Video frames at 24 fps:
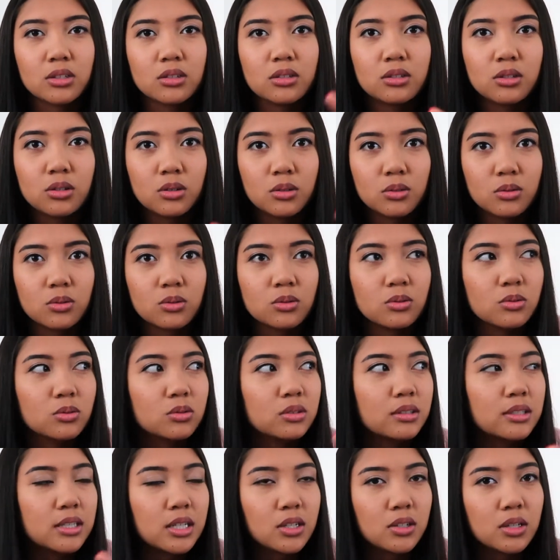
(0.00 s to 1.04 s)
2
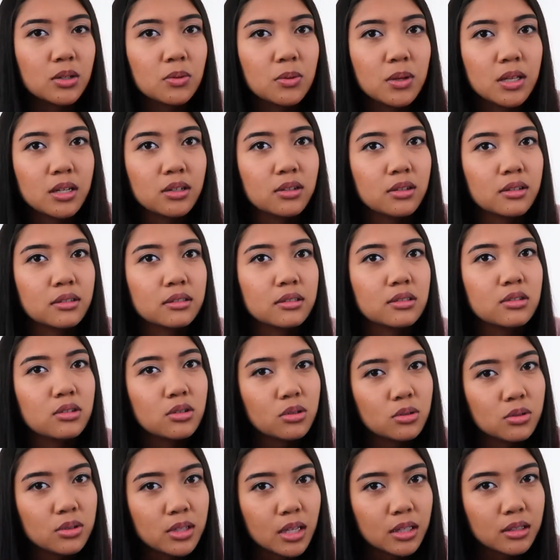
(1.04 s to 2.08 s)
steering wheels,
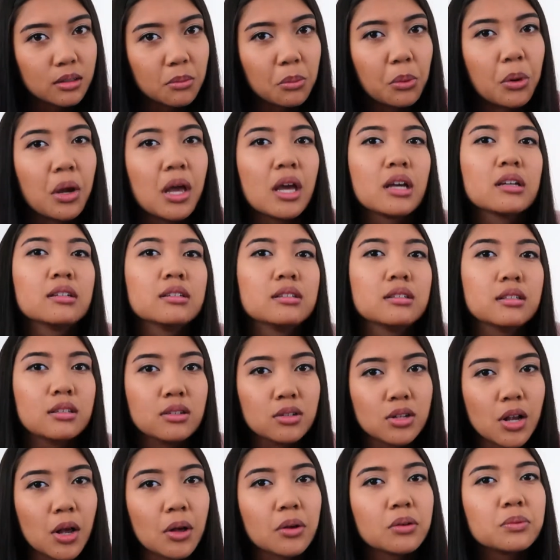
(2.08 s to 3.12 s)
2 sets of brakes,
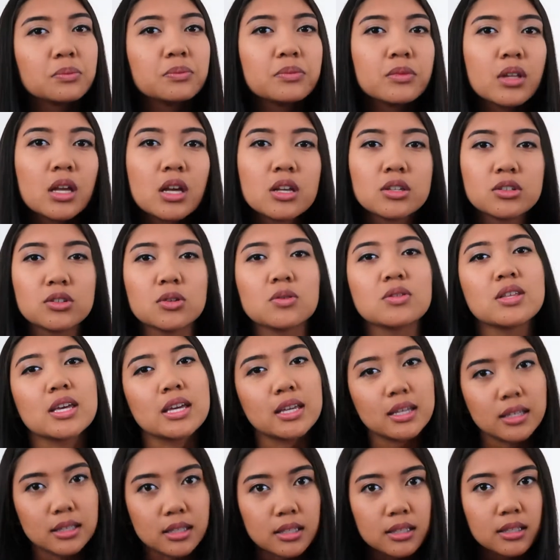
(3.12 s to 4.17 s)
so they
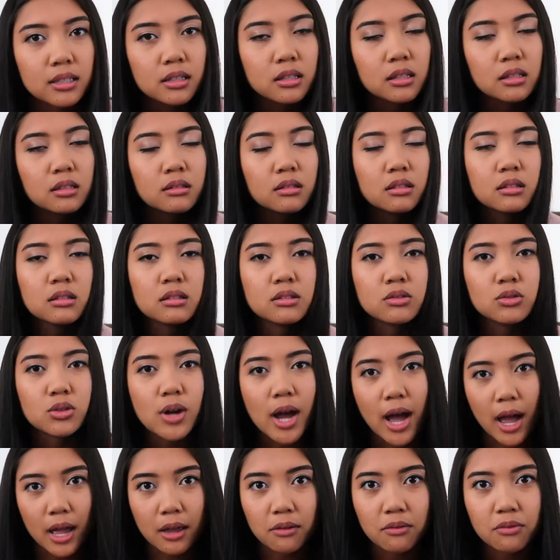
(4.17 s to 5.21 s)
could
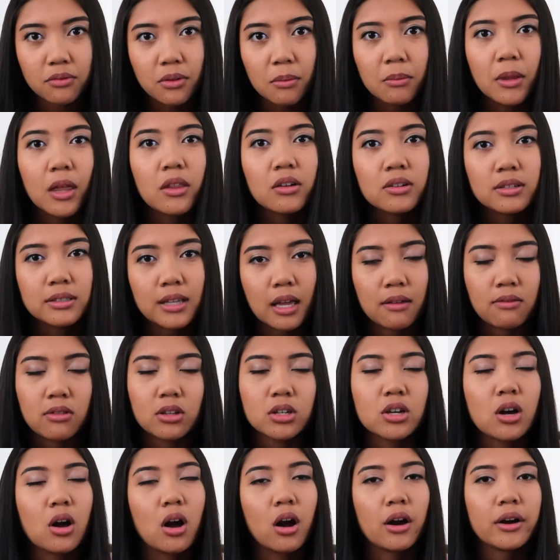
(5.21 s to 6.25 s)
drive from the other side of the
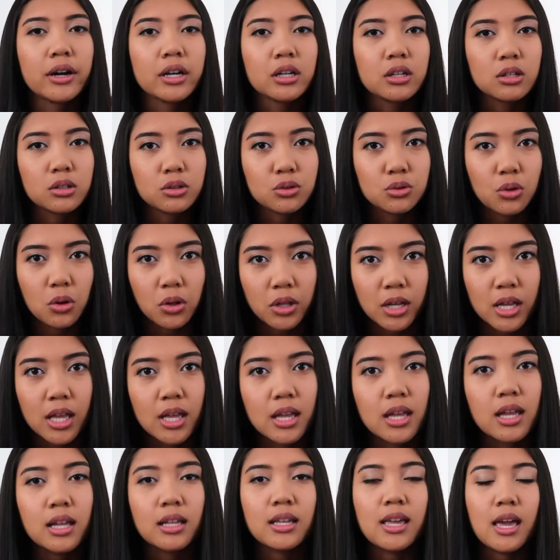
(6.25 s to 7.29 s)
car and control it
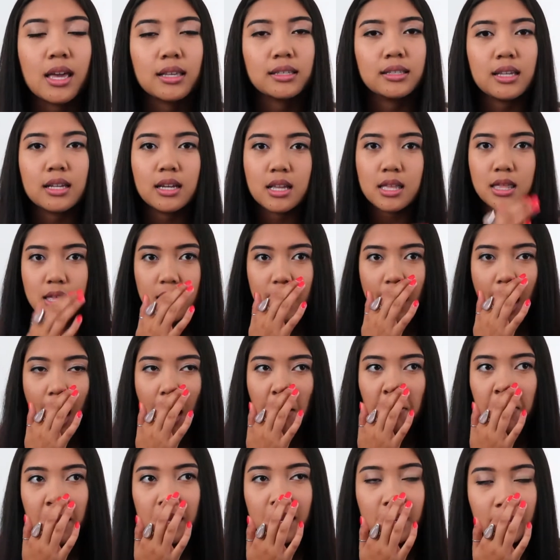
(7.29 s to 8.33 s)
in case anything
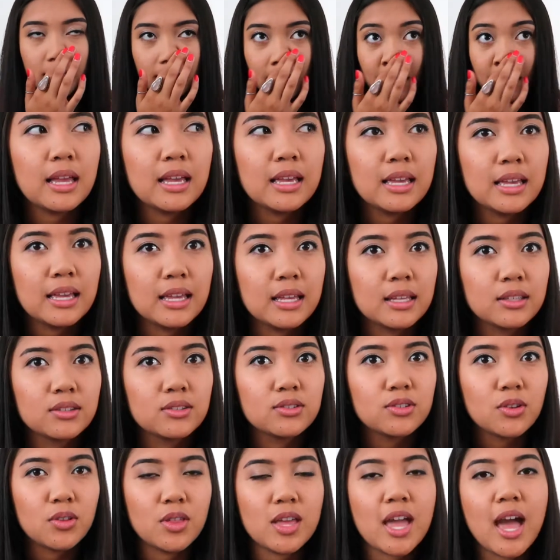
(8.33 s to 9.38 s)
happened. And
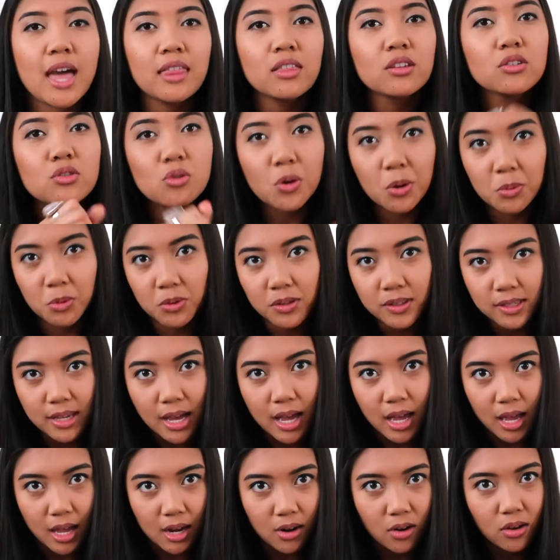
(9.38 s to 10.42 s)
so they have the normal
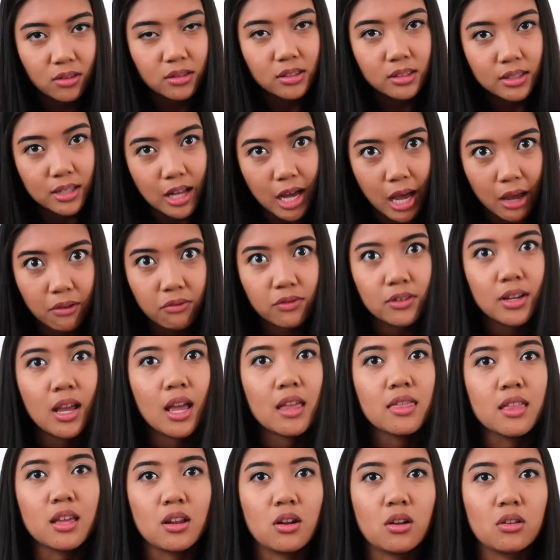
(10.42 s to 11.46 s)
side on the left,
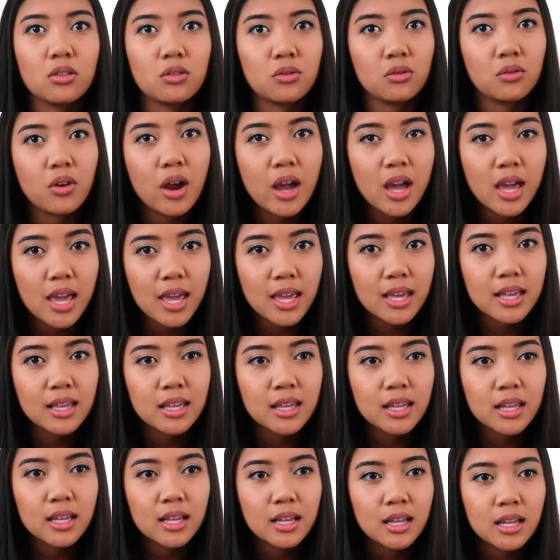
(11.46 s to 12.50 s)
and then on the right
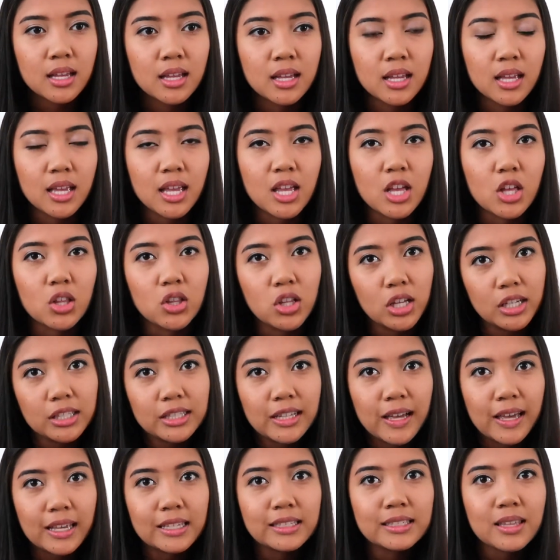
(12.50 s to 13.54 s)
it looked
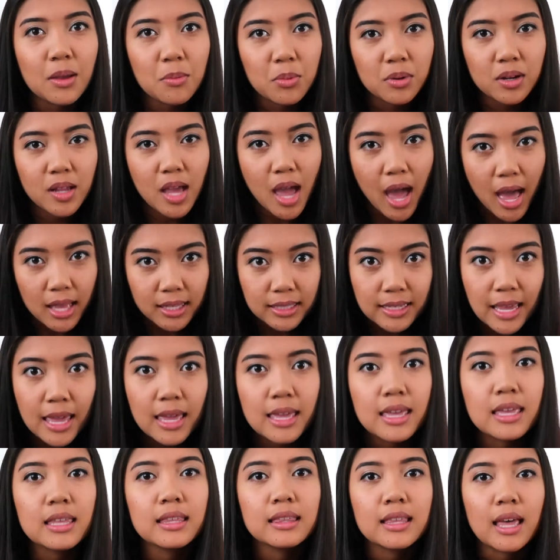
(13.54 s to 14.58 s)
like somebody had
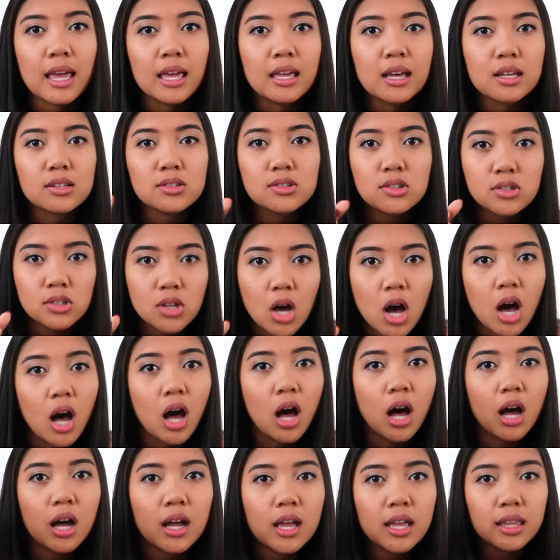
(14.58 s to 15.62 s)
taken a
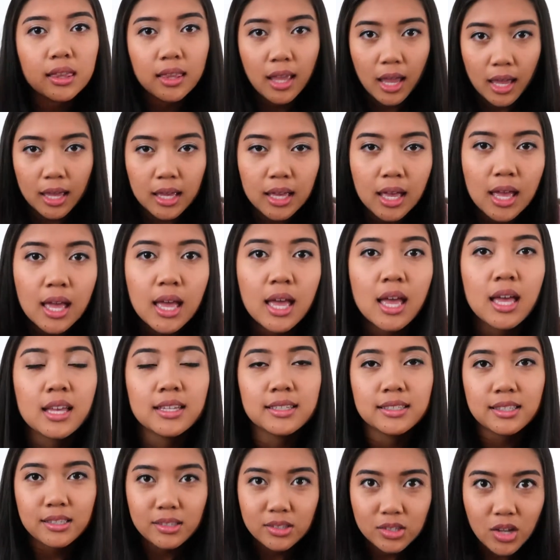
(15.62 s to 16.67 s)
saw and
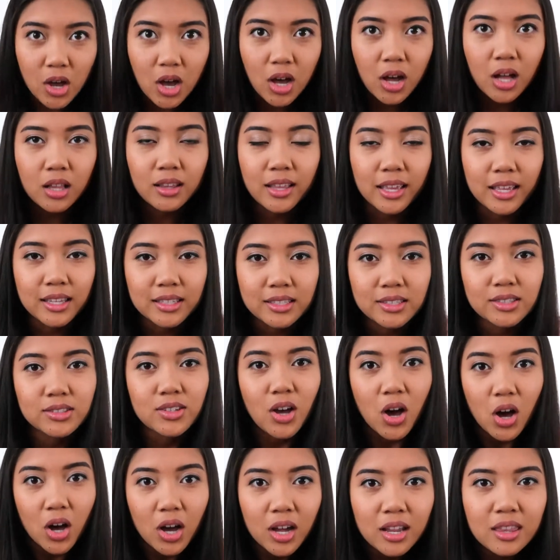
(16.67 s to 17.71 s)

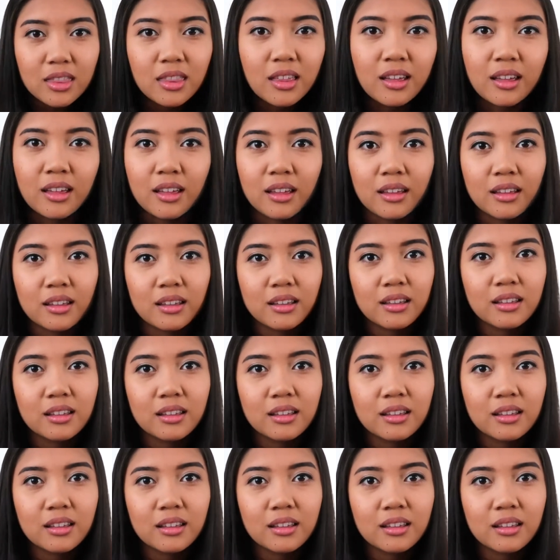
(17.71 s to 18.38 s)
sawed the